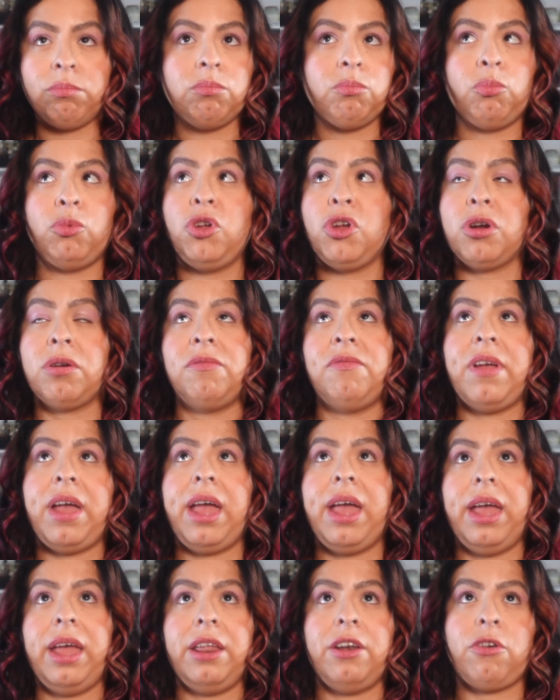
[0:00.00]
your
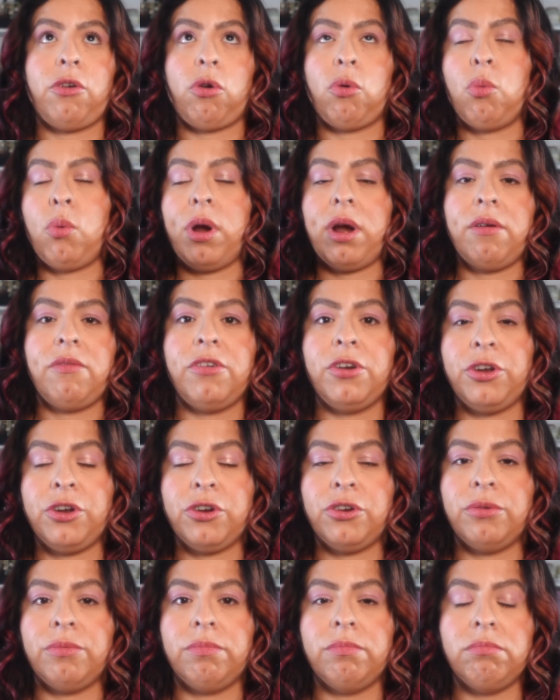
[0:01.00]
event or wherever
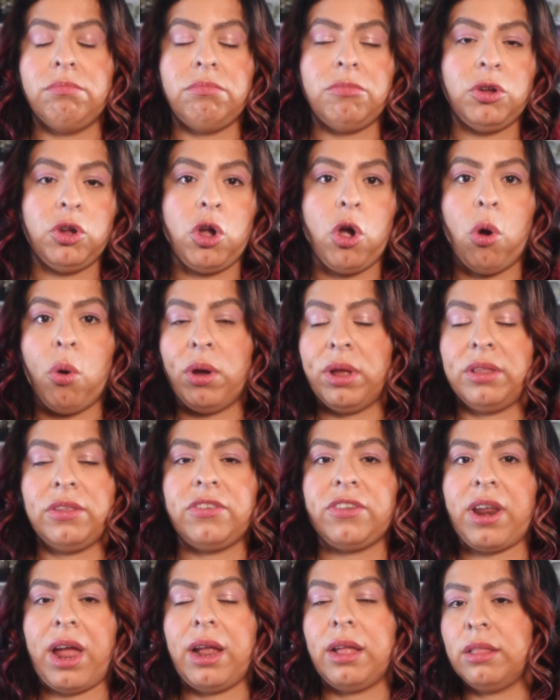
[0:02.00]
you're going
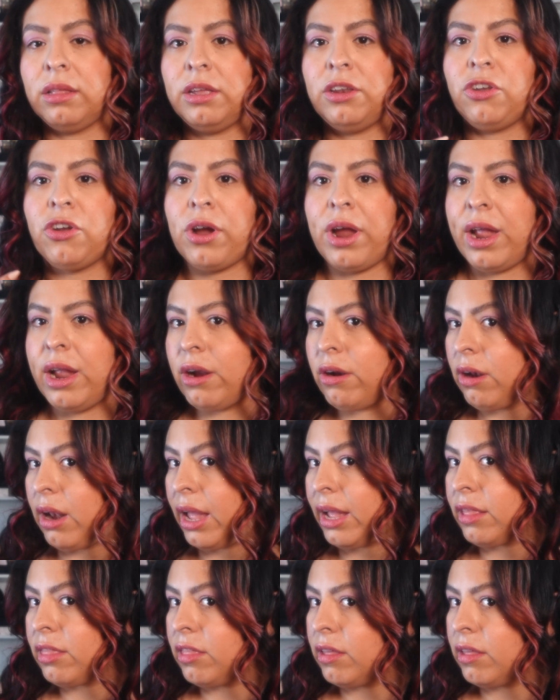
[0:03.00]
styling your hair like